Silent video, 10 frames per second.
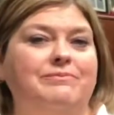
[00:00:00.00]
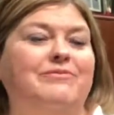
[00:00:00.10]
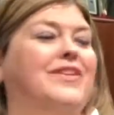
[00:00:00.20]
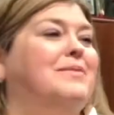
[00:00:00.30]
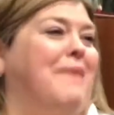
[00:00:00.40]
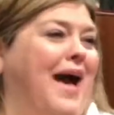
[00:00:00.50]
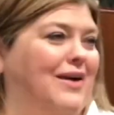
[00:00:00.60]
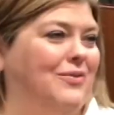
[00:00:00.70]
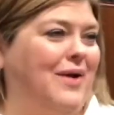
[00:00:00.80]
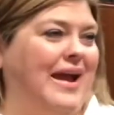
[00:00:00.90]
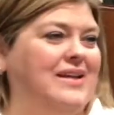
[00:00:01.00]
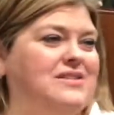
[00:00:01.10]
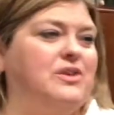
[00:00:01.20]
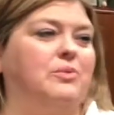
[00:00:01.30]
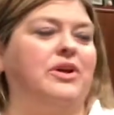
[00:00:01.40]
feedback, right?
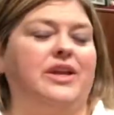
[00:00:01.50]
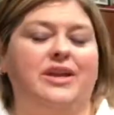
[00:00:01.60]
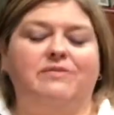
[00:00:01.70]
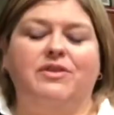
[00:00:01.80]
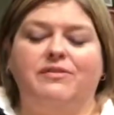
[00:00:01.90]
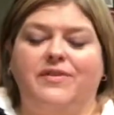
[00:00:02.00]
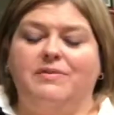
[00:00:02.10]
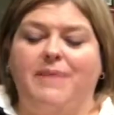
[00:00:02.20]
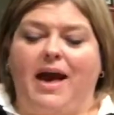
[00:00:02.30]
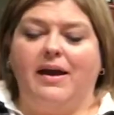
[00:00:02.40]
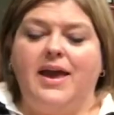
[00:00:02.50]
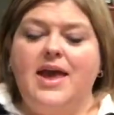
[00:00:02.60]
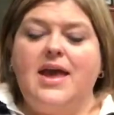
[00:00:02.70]
So we're going to give you feedback.